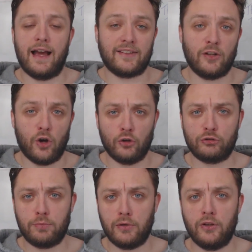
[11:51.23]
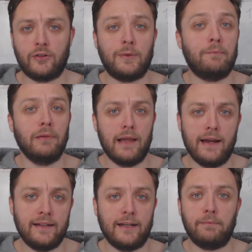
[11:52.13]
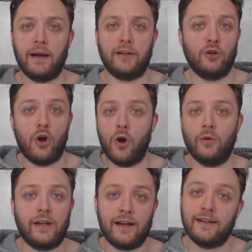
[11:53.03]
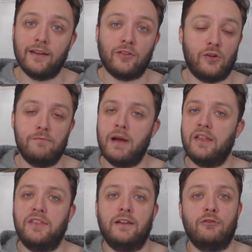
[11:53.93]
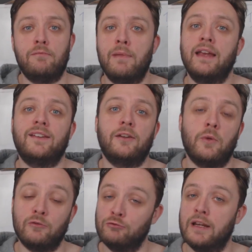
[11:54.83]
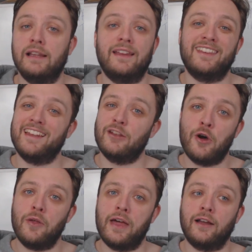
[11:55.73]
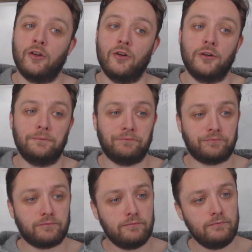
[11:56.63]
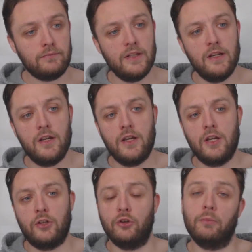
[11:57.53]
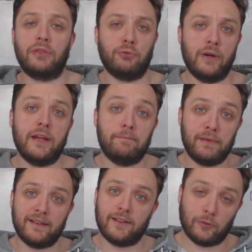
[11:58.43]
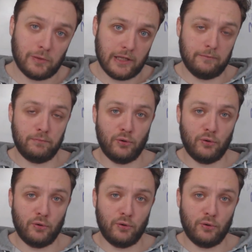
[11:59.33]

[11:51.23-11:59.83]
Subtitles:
as an entrepreneur to be blinded by your own ideas. You might think they're amazing when really they're not that good. Number 3, business plan.